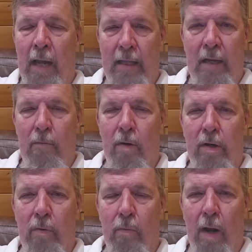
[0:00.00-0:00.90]
And they
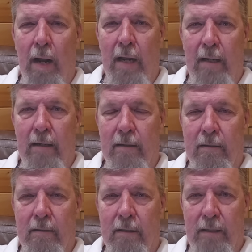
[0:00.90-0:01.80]
wonder why
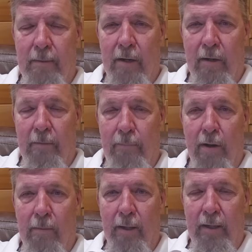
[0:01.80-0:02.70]
the American
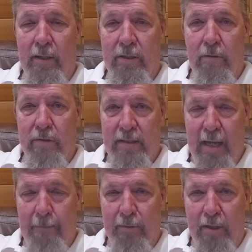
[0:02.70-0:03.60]
public is so
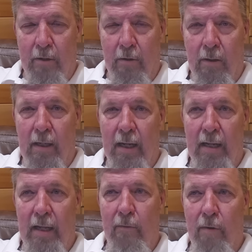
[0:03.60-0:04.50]
skeptical,
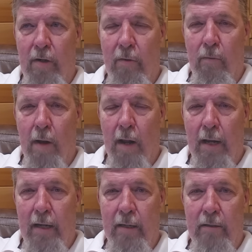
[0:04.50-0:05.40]
and they wonder
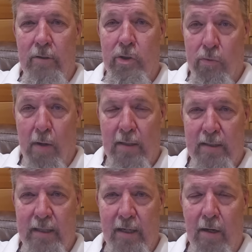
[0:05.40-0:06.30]
why
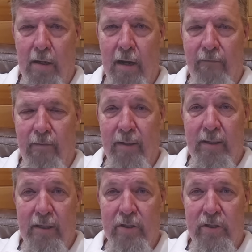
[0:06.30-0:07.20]
trust in our
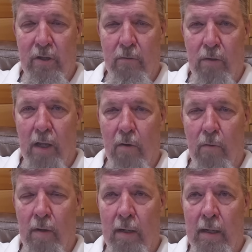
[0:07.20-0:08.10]
government is so
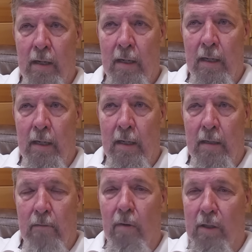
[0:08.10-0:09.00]
low.
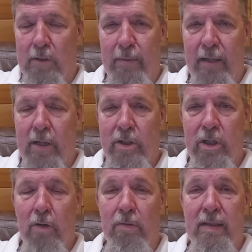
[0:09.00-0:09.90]
Well, it's because
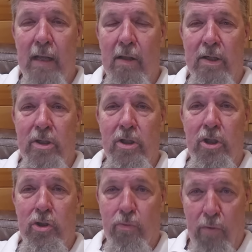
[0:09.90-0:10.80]
you don't tell us
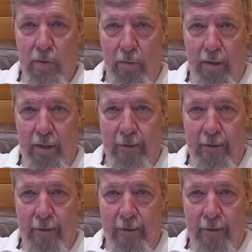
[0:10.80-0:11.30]
the truth.